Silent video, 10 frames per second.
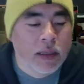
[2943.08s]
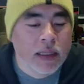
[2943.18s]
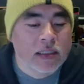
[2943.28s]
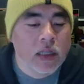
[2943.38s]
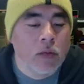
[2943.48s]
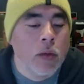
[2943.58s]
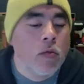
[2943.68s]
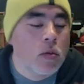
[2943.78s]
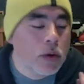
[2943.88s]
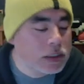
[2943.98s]
that's a little bit
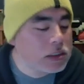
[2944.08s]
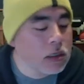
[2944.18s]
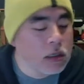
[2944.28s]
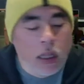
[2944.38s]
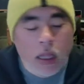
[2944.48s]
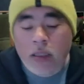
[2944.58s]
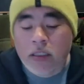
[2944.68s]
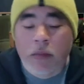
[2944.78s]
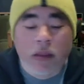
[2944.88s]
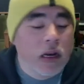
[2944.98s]
more personal,
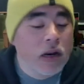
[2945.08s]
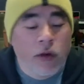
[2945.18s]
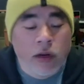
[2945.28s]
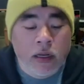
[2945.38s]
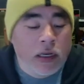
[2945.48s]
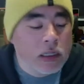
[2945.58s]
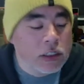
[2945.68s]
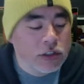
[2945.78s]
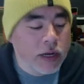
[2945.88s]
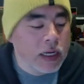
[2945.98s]
something that I've written and
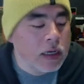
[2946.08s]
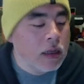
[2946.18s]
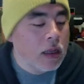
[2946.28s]
illustrated.